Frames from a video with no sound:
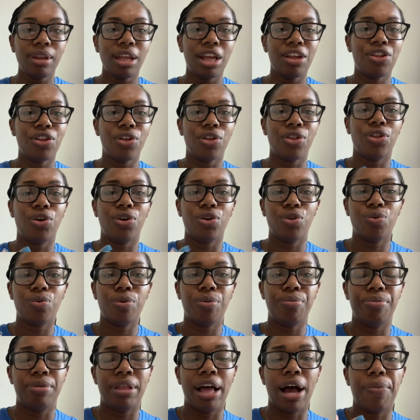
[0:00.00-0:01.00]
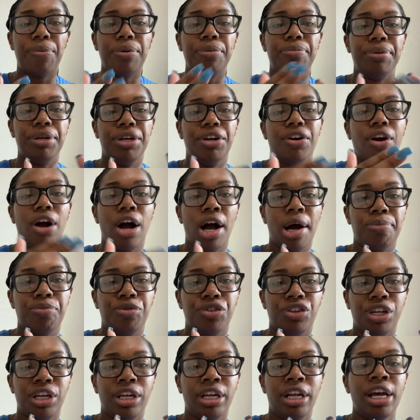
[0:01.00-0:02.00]
So that would be your
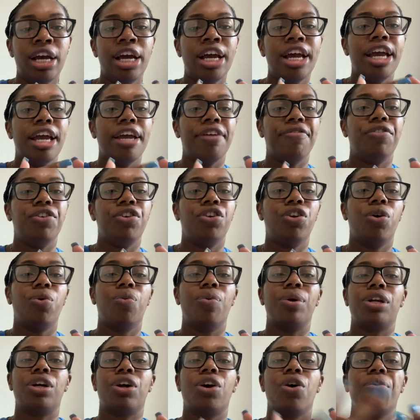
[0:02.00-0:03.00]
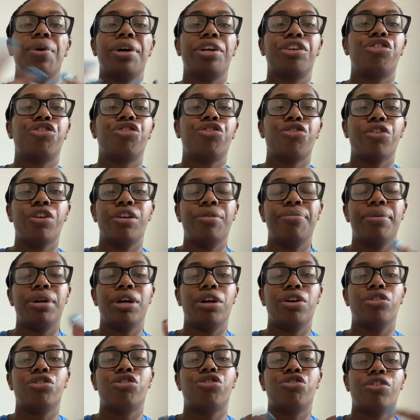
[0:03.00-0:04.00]
option if you don't want to go extreme and
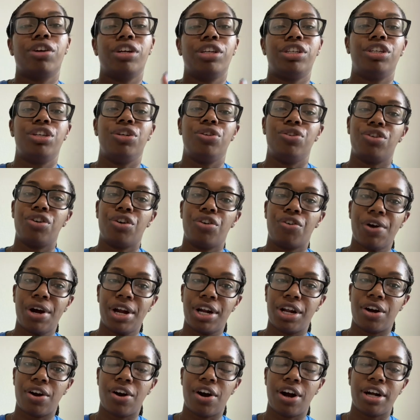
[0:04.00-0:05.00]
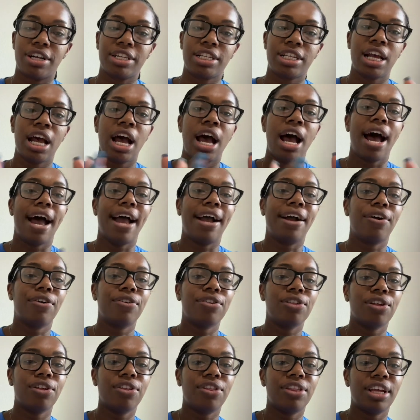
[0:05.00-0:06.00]
go straight to using credit cards. I
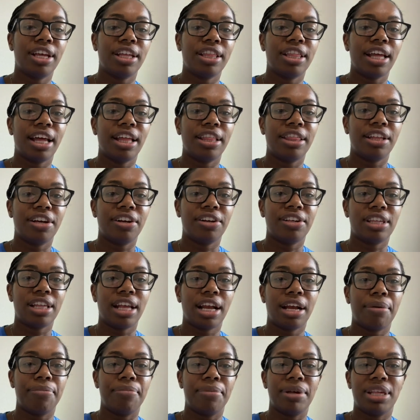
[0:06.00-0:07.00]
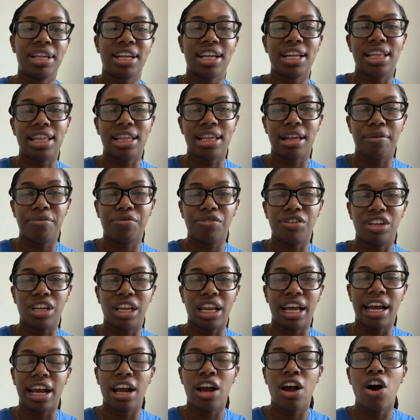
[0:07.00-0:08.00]
also think that there's like a misconception
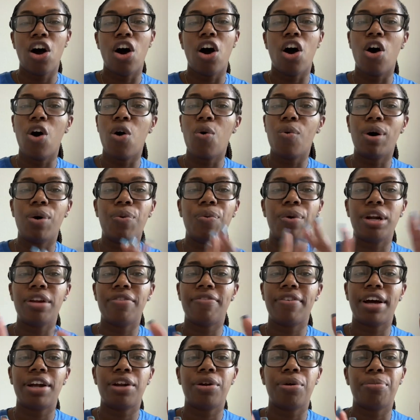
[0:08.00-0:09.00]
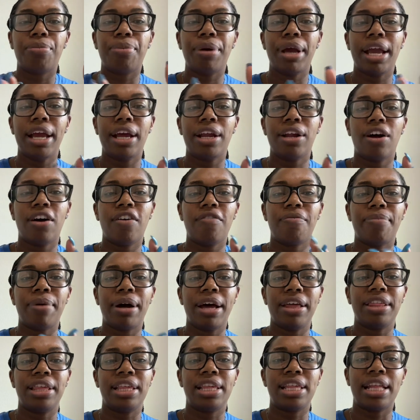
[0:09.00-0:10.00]
like, oh, well, what if I don't pay it off
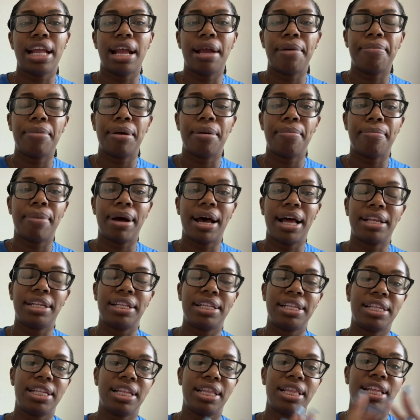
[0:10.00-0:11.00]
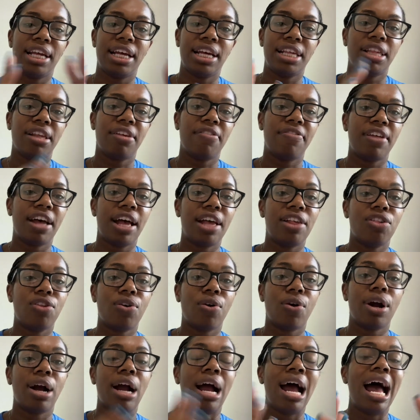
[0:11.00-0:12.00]
by the statement balance and things of that
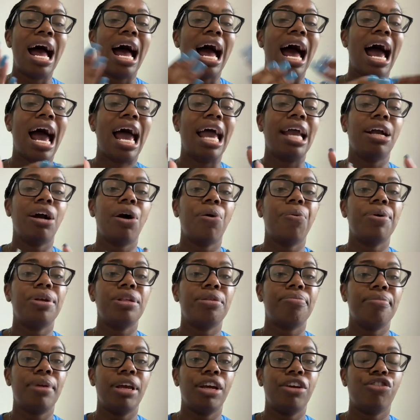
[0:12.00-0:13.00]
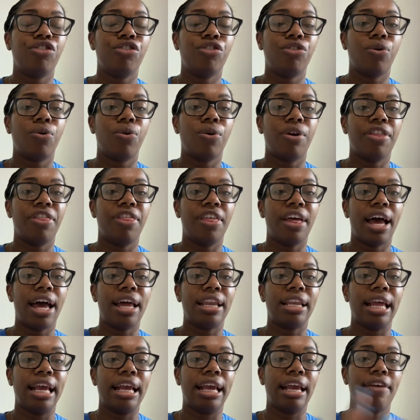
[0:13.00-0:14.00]
sort? I always make sure
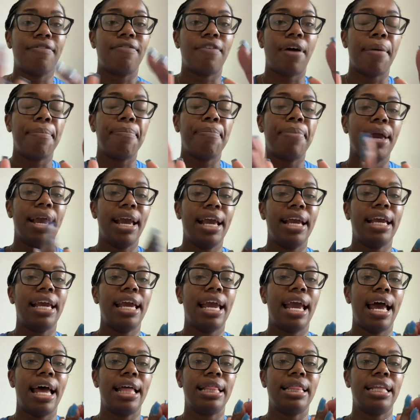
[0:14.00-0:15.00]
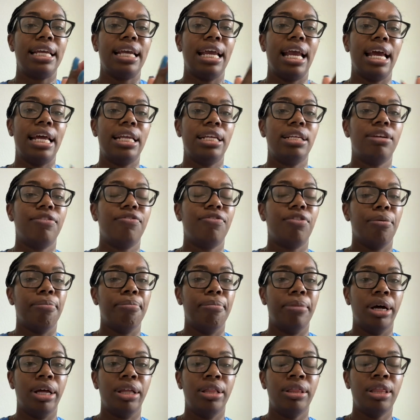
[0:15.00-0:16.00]
that like if I'm paying it at the end of the
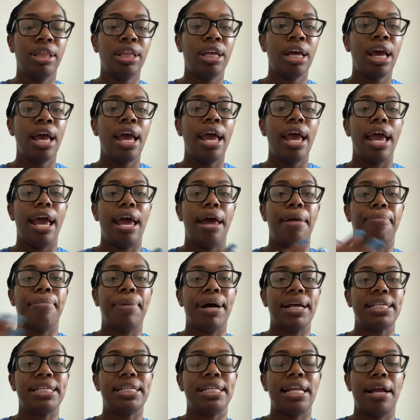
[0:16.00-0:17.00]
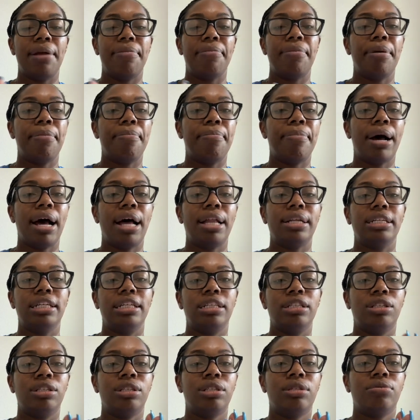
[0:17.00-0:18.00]
month and my statement
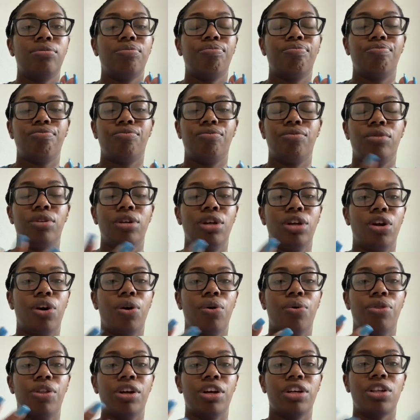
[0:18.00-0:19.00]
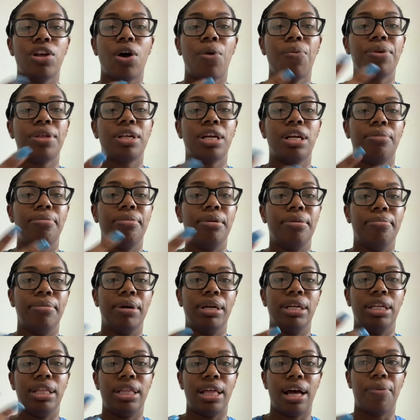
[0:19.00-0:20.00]
balance, you know, there's always going to be
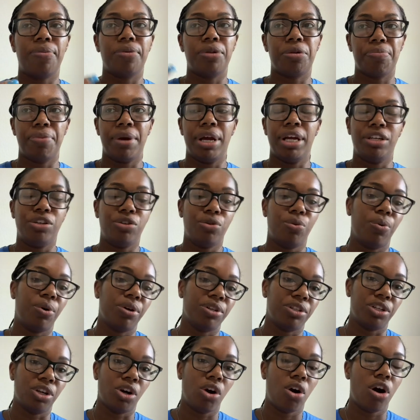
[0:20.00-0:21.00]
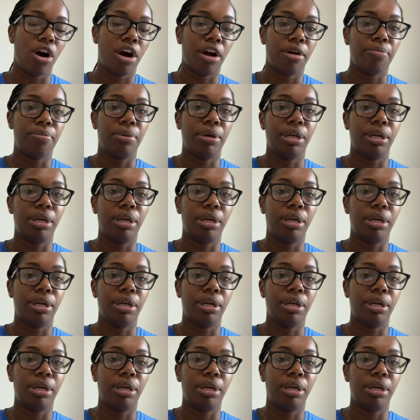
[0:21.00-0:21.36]
money that was paid towards a card.